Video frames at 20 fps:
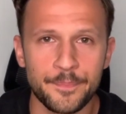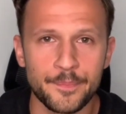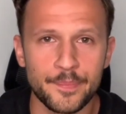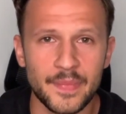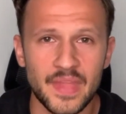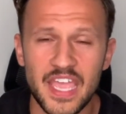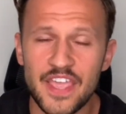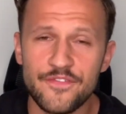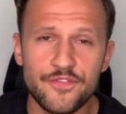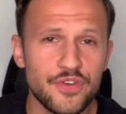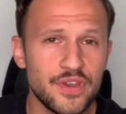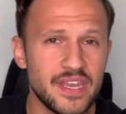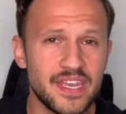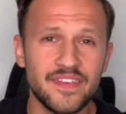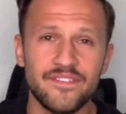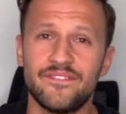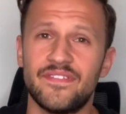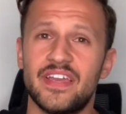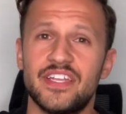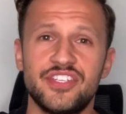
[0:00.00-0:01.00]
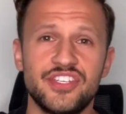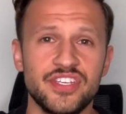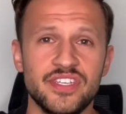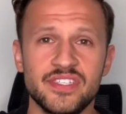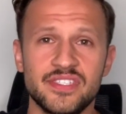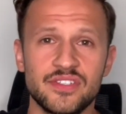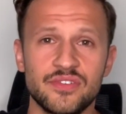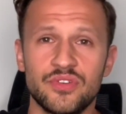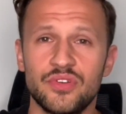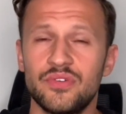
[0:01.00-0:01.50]
If you're eating veggies,
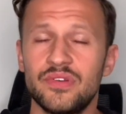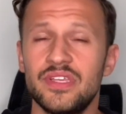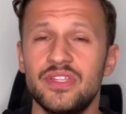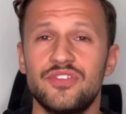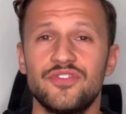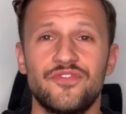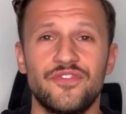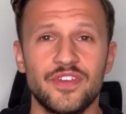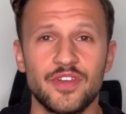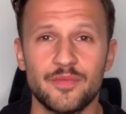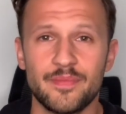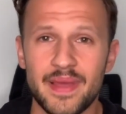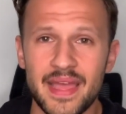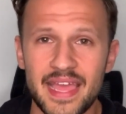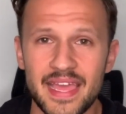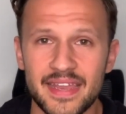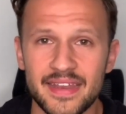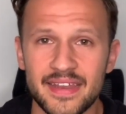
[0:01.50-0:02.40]
you don't need to feel bad.